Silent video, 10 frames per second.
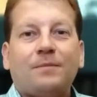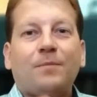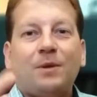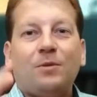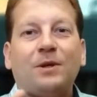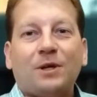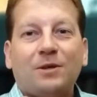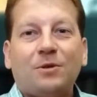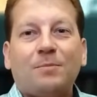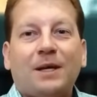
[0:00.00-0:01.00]
When we try
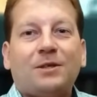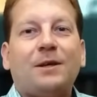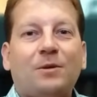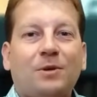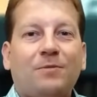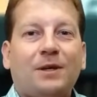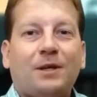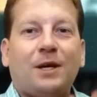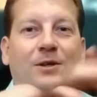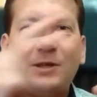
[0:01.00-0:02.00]
to imagine that we've
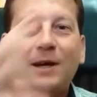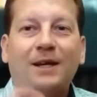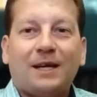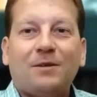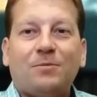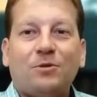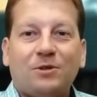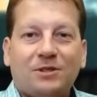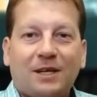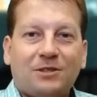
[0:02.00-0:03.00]
enlarged an atom to the
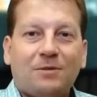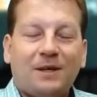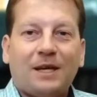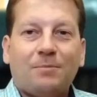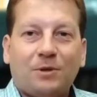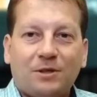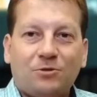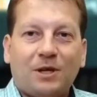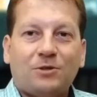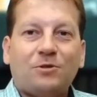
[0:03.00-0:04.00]
size of an apple and
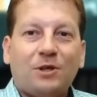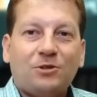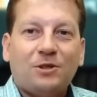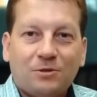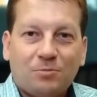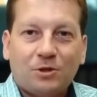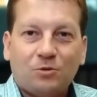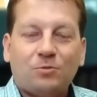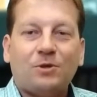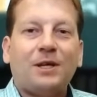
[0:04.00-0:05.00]
try to touch it, we
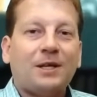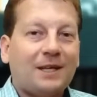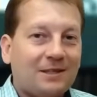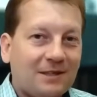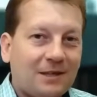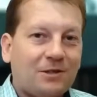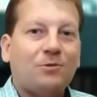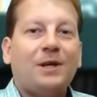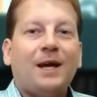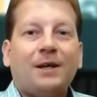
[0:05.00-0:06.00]
don't realize that in
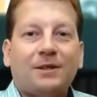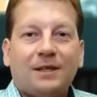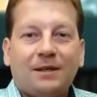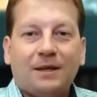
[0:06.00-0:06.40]
reality,